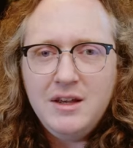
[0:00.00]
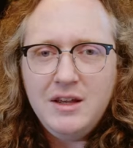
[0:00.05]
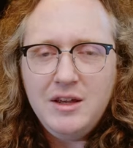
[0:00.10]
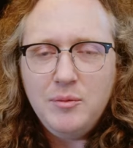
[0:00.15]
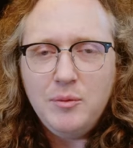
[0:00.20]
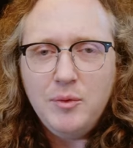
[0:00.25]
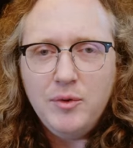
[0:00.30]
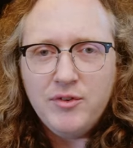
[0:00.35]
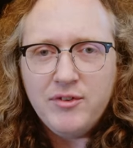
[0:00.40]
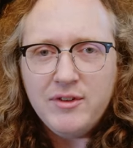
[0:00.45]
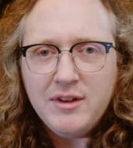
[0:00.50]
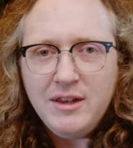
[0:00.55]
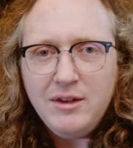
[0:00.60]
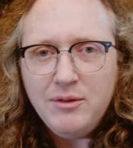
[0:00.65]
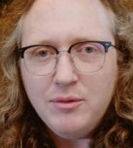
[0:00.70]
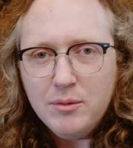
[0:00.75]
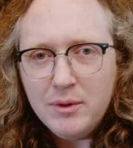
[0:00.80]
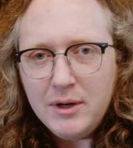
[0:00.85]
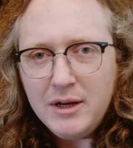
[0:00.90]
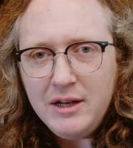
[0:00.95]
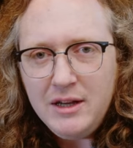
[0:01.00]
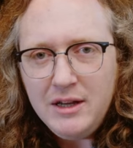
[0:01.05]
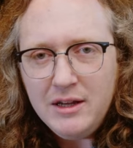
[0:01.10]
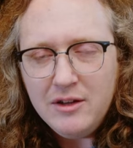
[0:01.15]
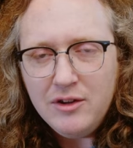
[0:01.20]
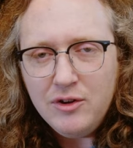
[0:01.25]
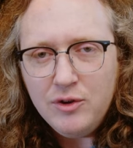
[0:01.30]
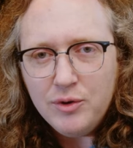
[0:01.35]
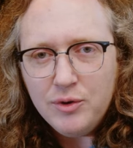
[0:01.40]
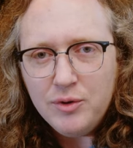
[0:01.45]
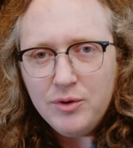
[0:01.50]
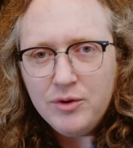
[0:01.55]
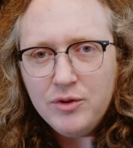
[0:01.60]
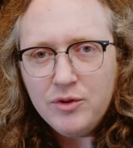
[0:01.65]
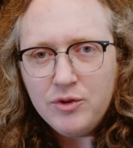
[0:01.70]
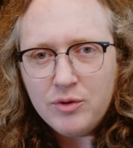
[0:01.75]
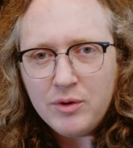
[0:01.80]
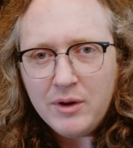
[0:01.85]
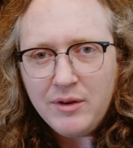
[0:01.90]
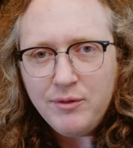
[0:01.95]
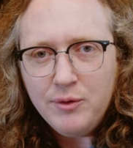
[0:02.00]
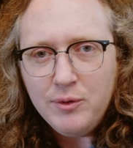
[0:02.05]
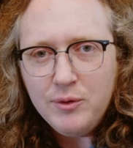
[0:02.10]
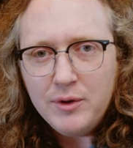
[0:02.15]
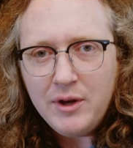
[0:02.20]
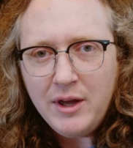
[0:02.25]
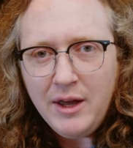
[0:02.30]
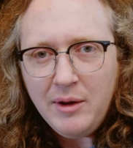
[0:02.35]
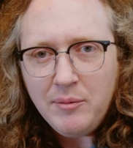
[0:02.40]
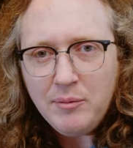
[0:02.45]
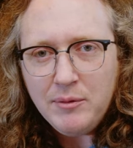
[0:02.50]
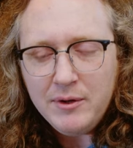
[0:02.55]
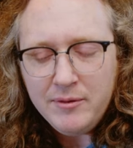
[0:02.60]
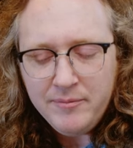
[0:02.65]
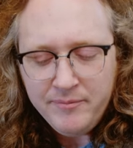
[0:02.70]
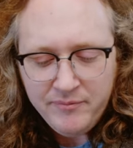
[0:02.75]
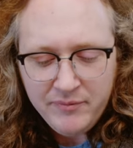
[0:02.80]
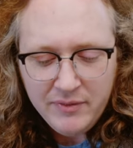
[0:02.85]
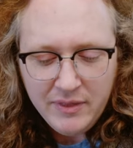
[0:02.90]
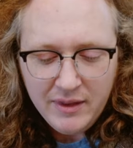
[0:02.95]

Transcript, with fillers: it was a really good travel camera.